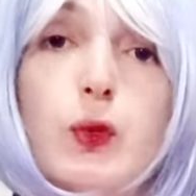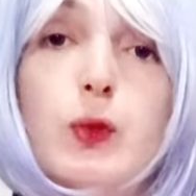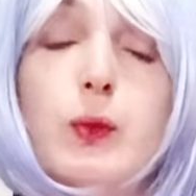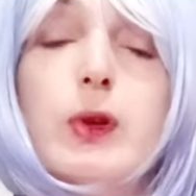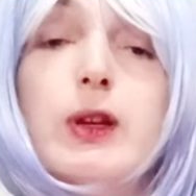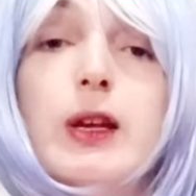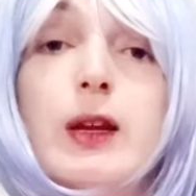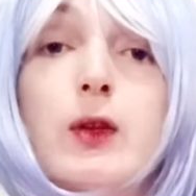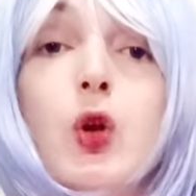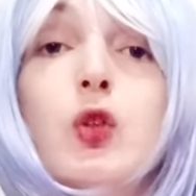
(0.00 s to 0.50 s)
We
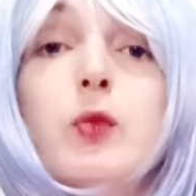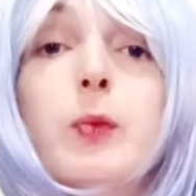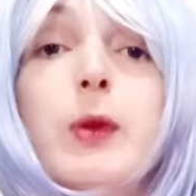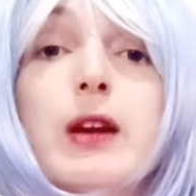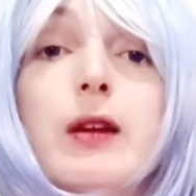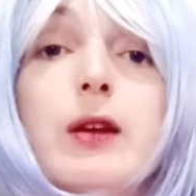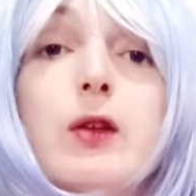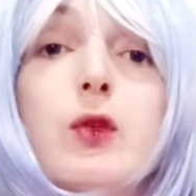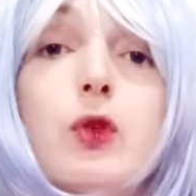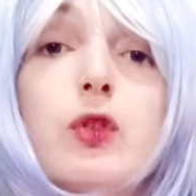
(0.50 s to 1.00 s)
cannot be
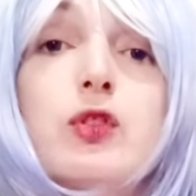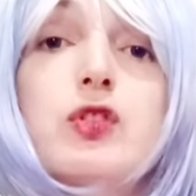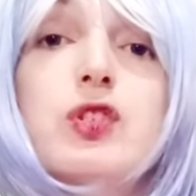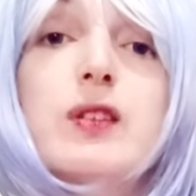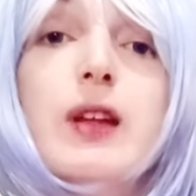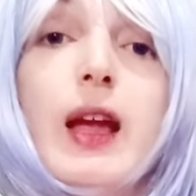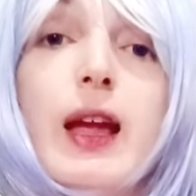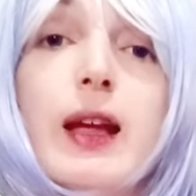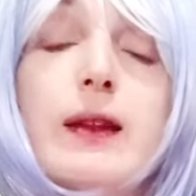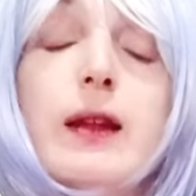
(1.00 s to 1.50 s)

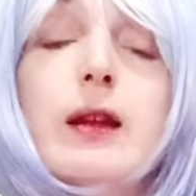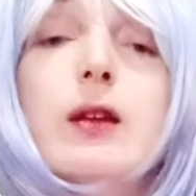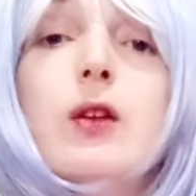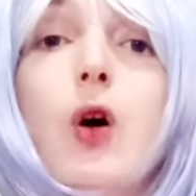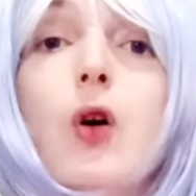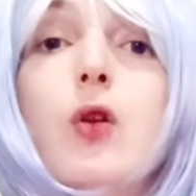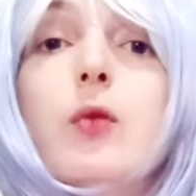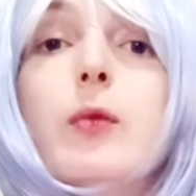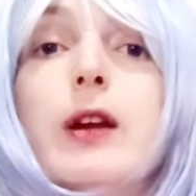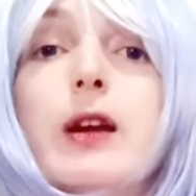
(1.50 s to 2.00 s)
regurgitating,
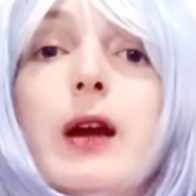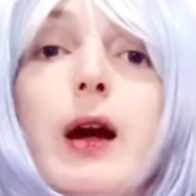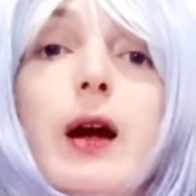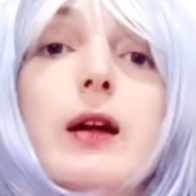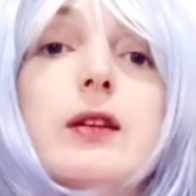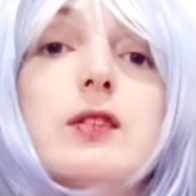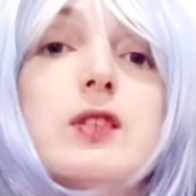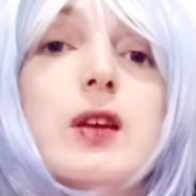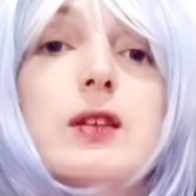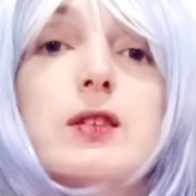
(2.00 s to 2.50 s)
oh my
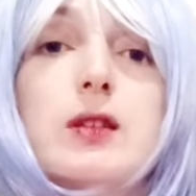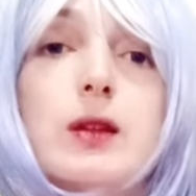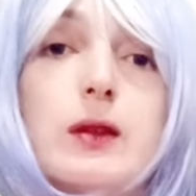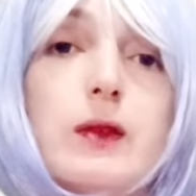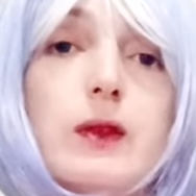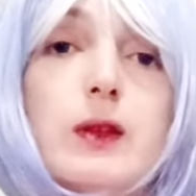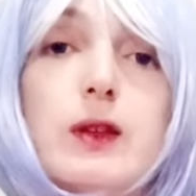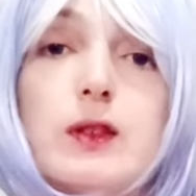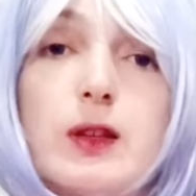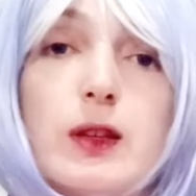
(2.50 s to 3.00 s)
god, chastity
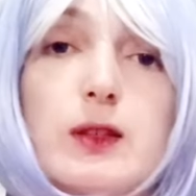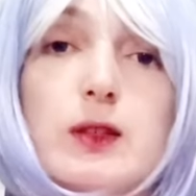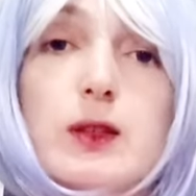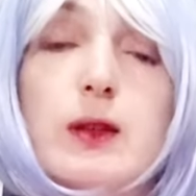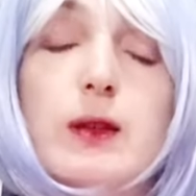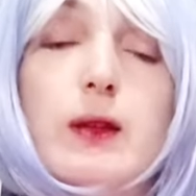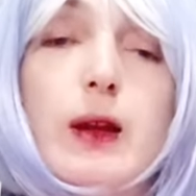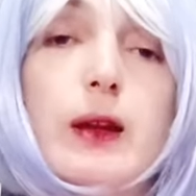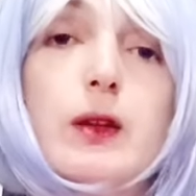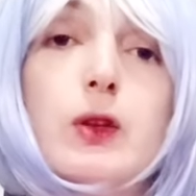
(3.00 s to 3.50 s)
this, chastity
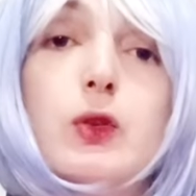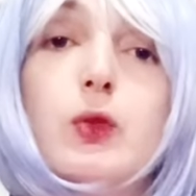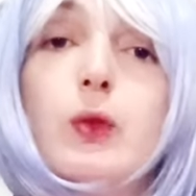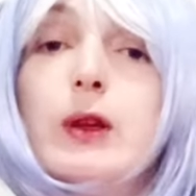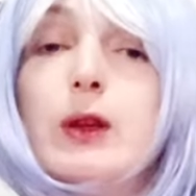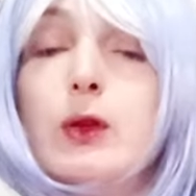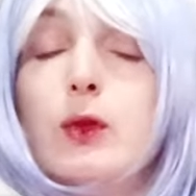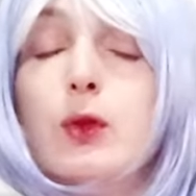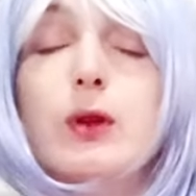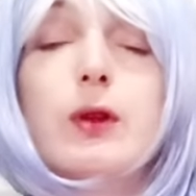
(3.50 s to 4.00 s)
that in
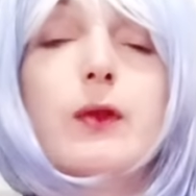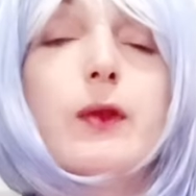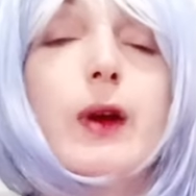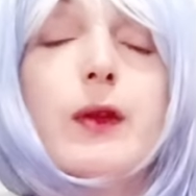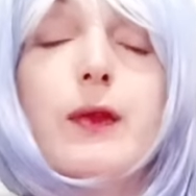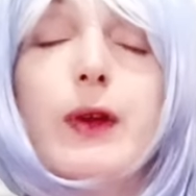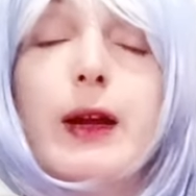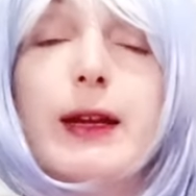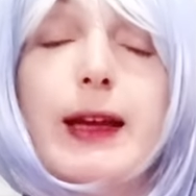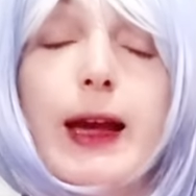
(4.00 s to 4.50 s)
2025.
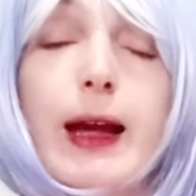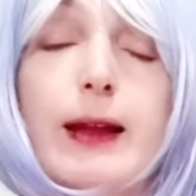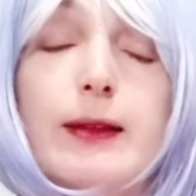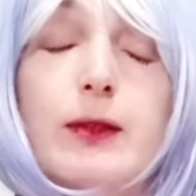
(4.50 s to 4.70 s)
I can't.